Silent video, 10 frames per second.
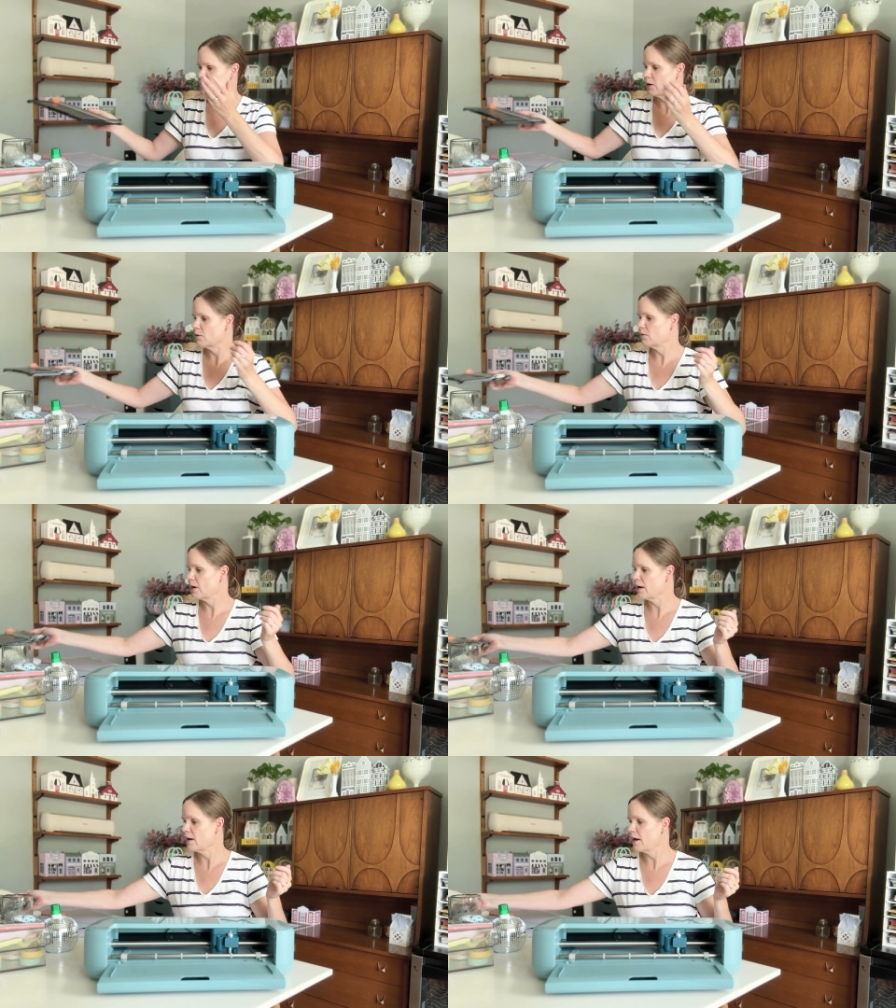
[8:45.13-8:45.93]
So
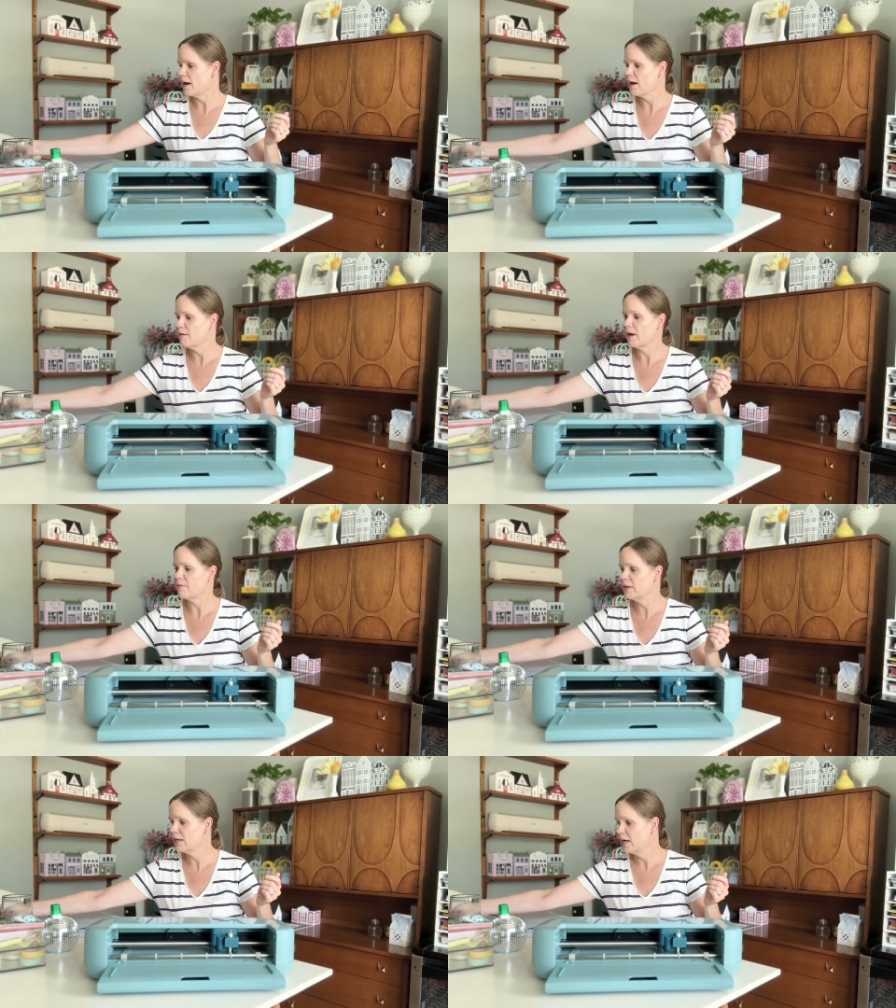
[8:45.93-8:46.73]
I've
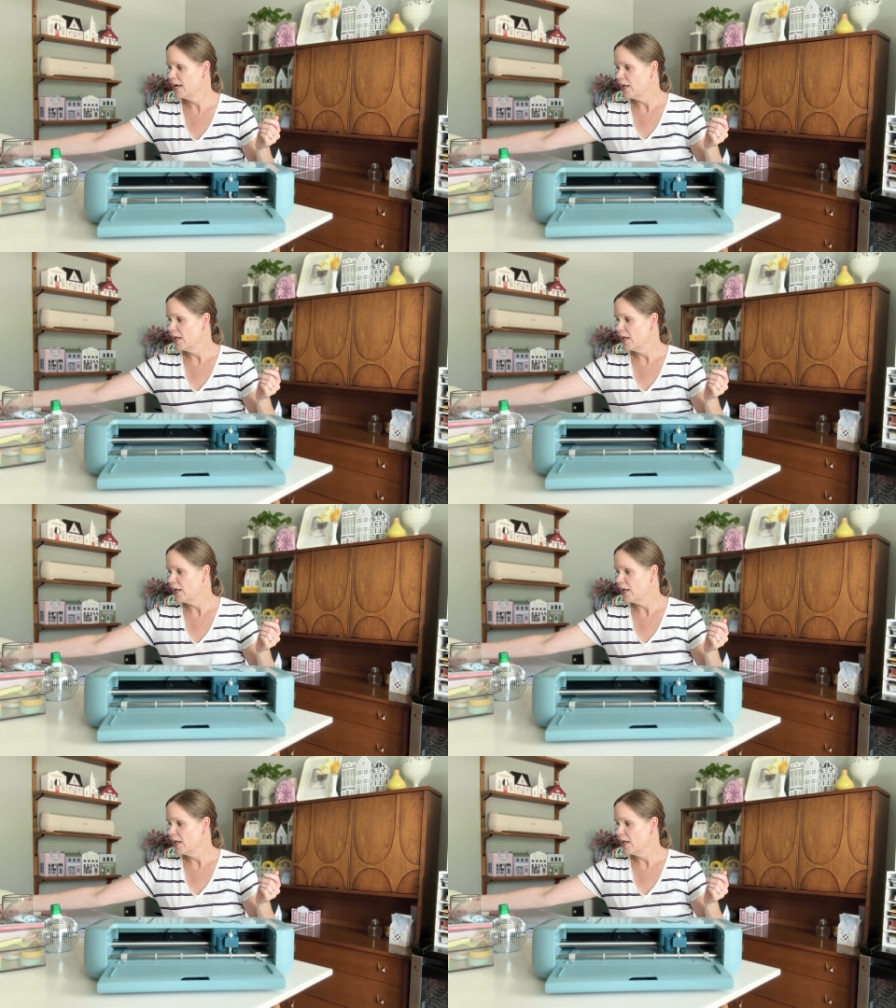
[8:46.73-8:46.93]
been